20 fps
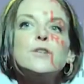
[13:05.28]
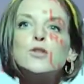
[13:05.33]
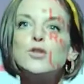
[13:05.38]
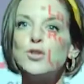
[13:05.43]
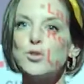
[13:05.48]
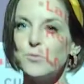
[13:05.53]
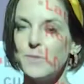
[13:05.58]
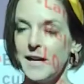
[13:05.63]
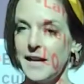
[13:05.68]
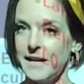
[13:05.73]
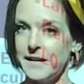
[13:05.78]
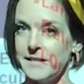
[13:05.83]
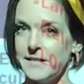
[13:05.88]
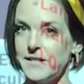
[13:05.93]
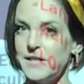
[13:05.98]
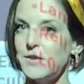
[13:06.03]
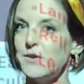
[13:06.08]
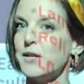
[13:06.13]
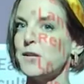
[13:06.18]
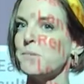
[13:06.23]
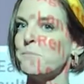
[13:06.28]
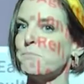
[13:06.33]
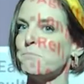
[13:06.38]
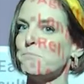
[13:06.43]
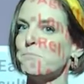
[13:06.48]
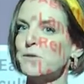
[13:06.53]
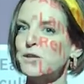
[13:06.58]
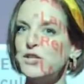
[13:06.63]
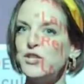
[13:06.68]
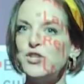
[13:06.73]
traits, you can
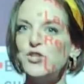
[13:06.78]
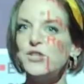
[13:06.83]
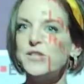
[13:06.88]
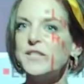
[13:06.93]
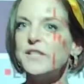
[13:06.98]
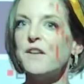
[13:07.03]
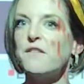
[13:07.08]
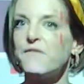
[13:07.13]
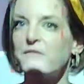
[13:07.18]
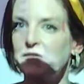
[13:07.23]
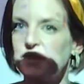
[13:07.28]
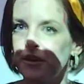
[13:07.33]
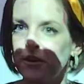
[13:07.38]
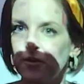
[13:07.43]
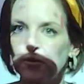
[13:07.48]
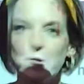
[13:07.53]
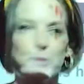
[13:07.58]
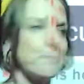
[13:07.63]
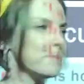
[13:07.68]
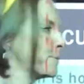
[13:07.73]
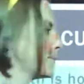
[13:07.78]
put yourself in a group.